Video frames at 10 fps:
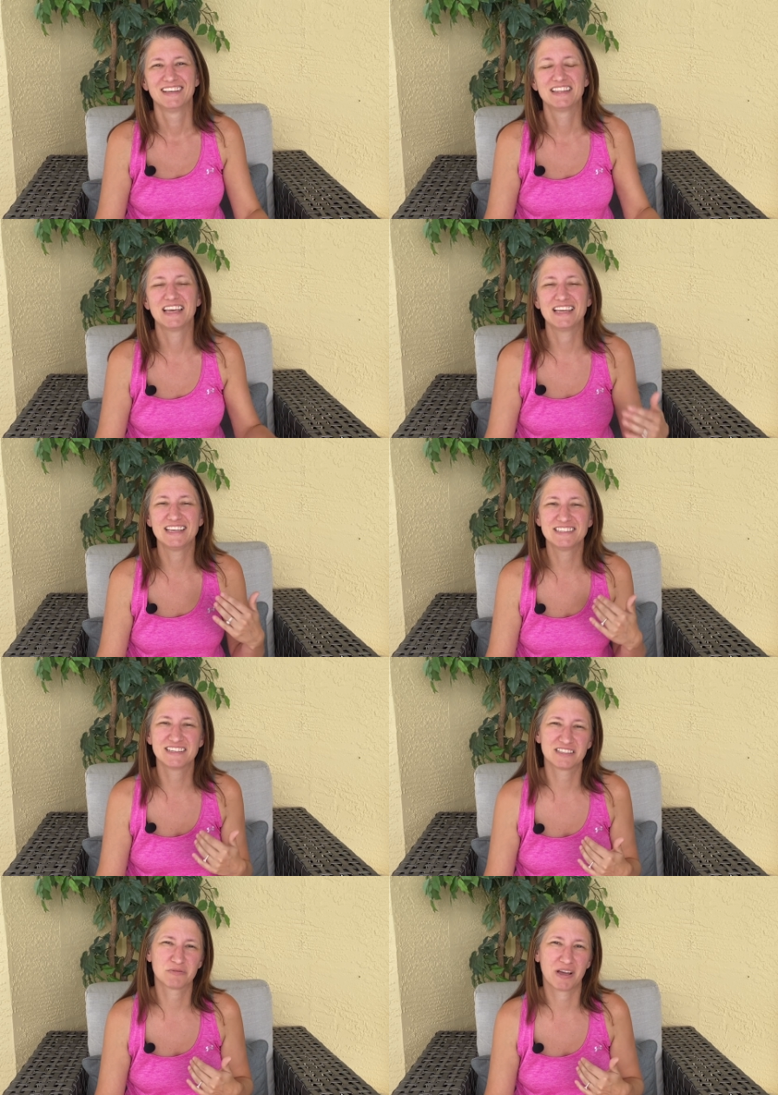The
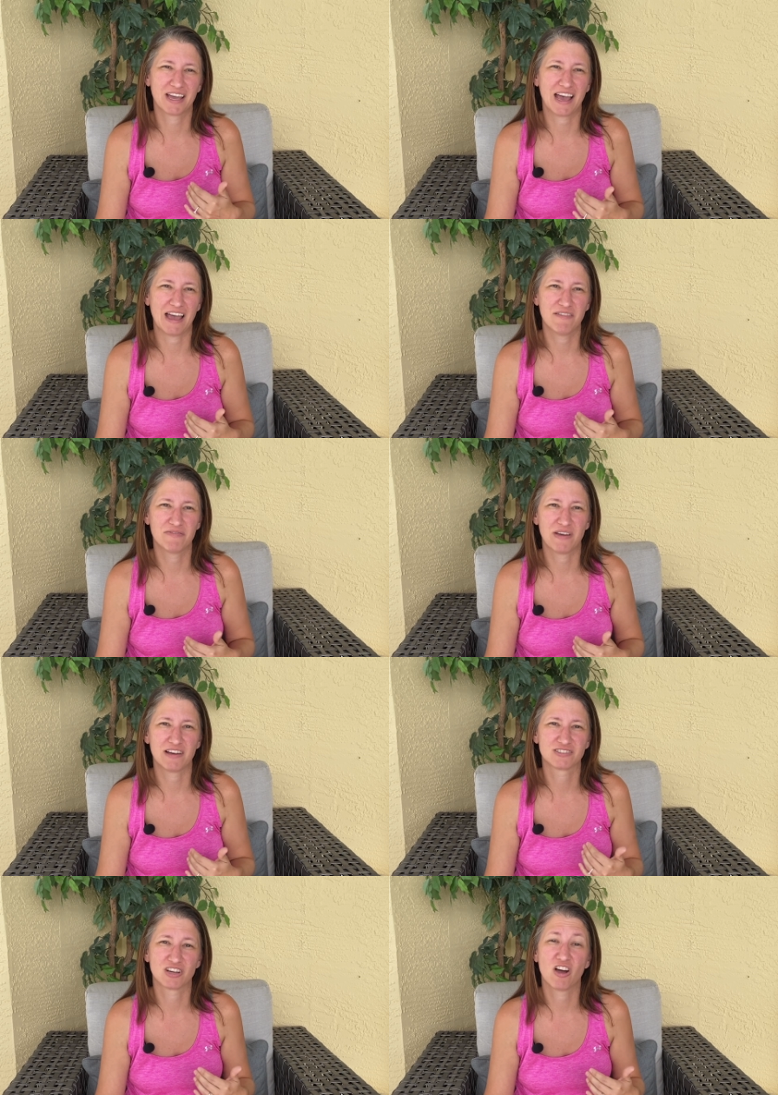easiest way I've
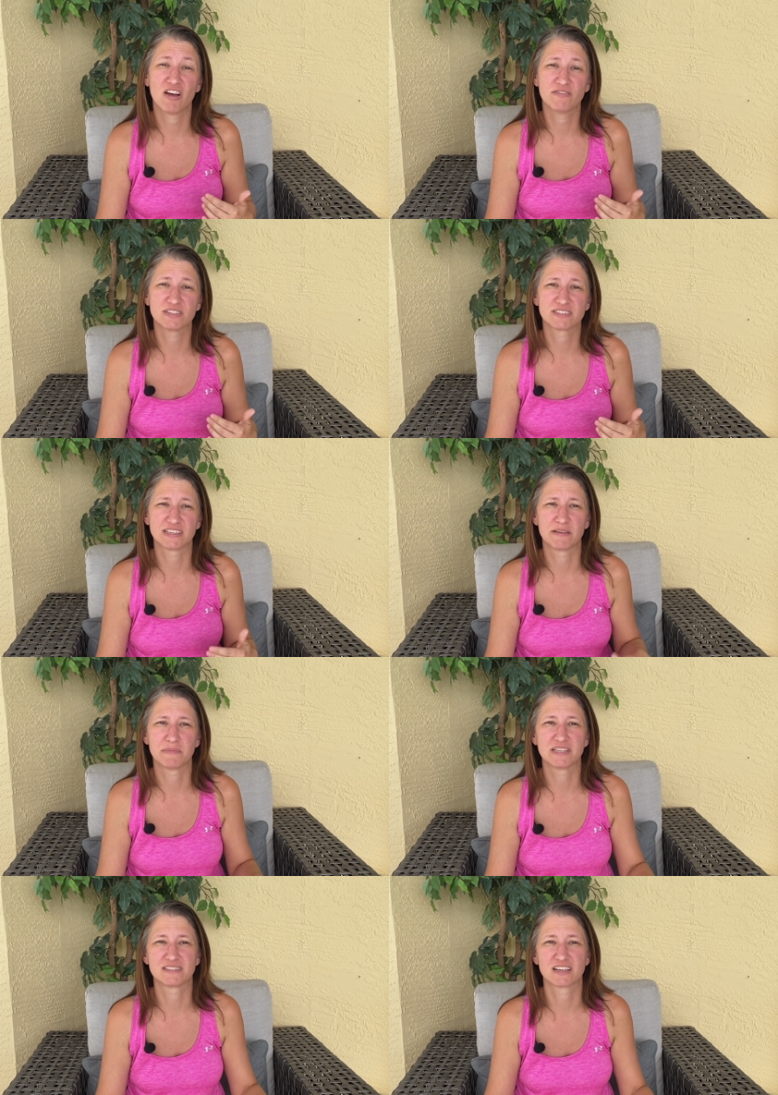found to harvest them
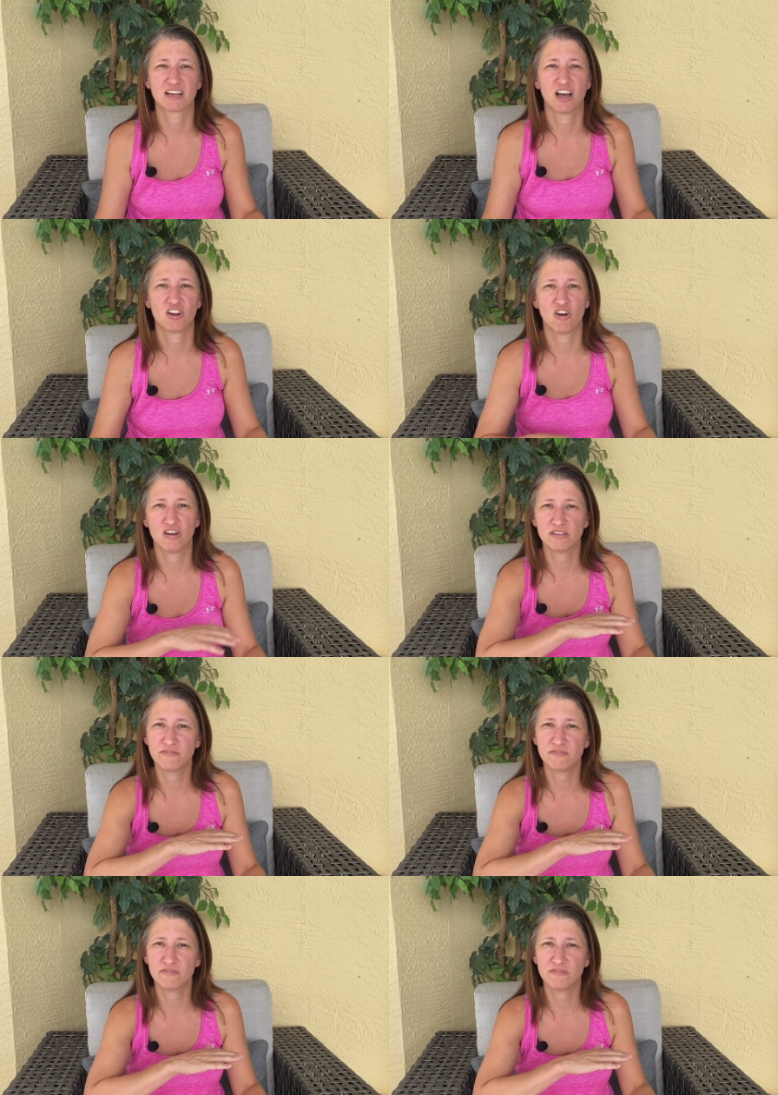is to cut all the